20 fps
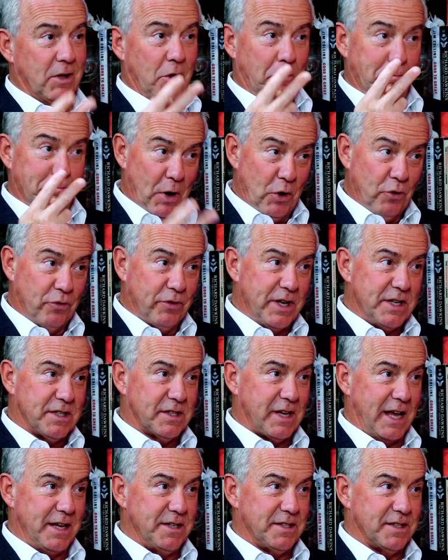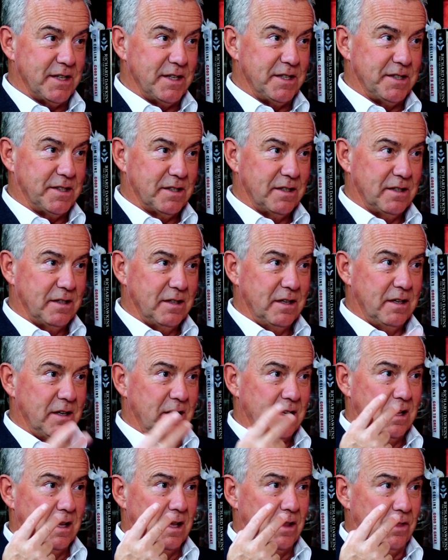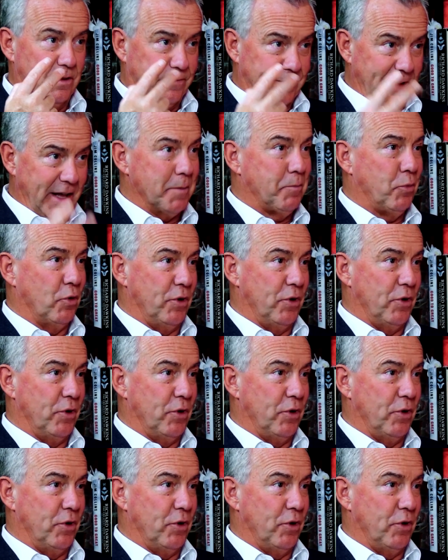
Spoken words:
On both these cases, the finger